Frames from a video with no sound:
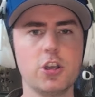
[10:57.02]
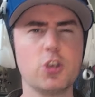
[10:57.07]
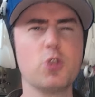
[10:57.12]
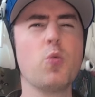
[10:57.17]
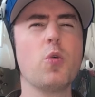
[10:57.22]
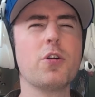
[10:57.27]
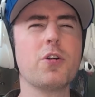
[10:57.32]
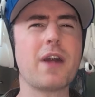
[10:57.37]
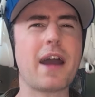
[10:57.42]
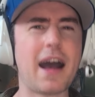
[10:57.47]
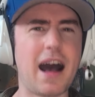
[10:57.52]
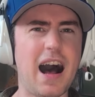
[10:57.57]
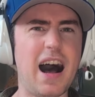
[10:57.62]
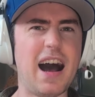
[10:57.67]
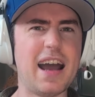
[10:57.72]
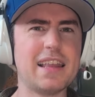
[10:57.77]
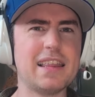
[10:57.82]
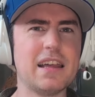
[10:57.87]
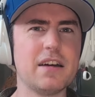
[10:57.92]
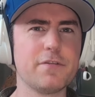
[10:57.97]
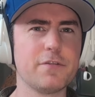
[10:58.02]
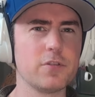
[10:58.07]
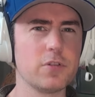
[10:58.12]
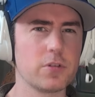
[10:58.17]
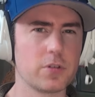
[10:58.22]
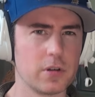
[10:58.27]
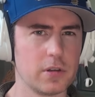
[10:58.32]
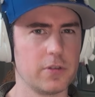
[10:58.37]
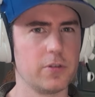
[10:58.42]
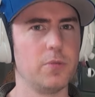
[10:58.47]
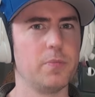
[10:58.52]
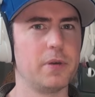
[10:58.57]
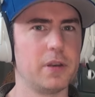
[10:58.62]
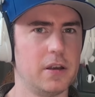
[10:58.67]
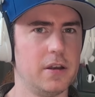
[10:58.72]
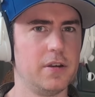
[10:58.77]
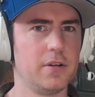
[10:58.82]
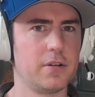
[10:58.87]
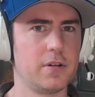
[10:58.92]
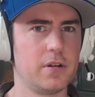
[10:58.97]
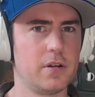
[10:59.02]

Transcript: You want her at eye level or a little bit under.